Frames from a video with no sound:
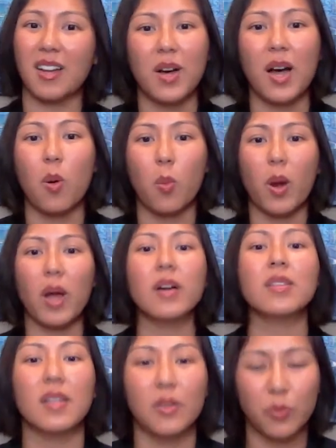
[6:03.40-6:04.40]
You'll have a
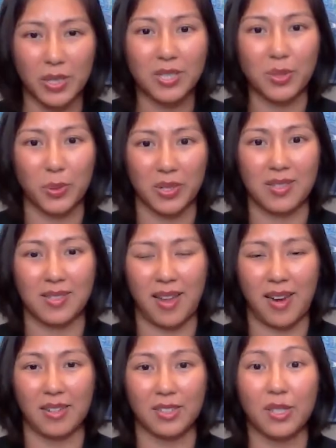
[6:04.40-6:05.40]
wealth of
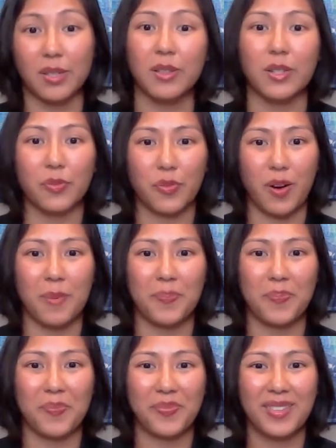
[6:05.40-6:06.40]
resources there to learn
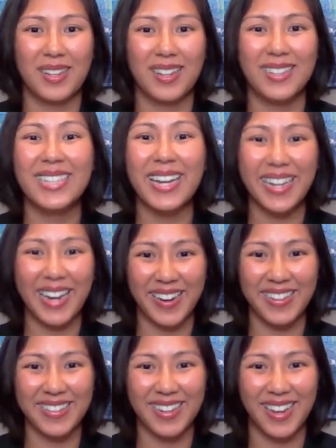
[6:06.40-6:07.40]
from.
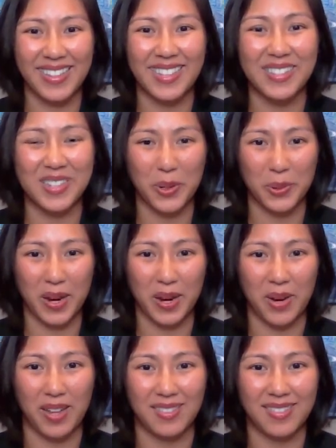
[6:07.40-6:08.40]
Take care and let's go
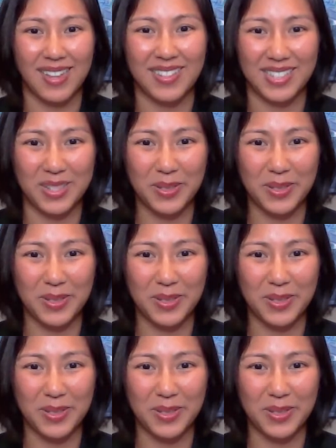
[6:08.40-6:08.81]
create wealth.